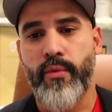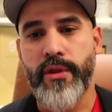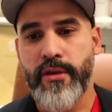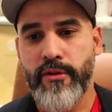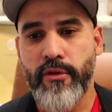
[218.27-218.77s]
we
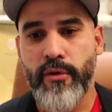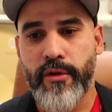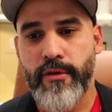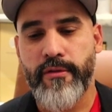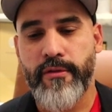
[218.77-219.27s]
did
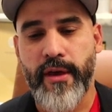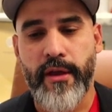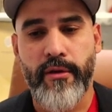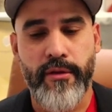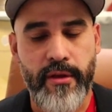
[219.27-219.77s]
notice
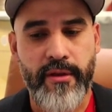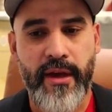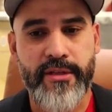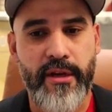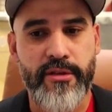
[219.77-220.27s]
that the
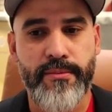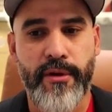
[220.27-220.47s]
detached house